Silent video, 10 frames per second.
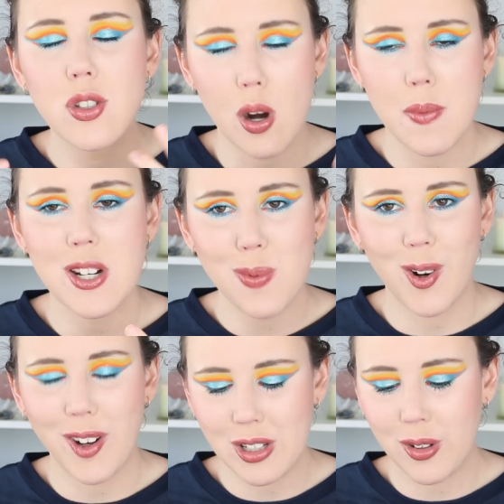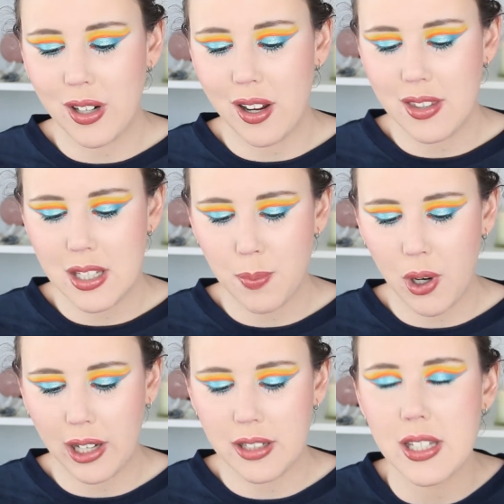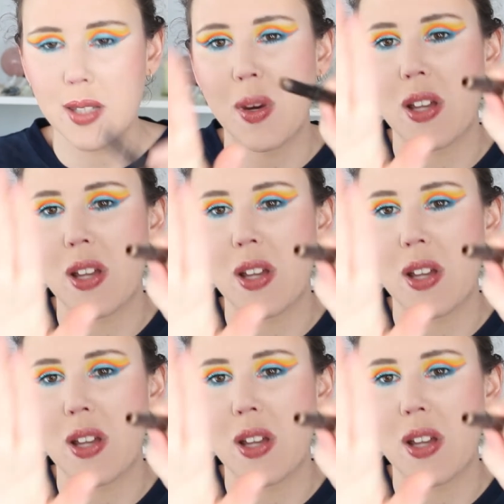so much progress on this product this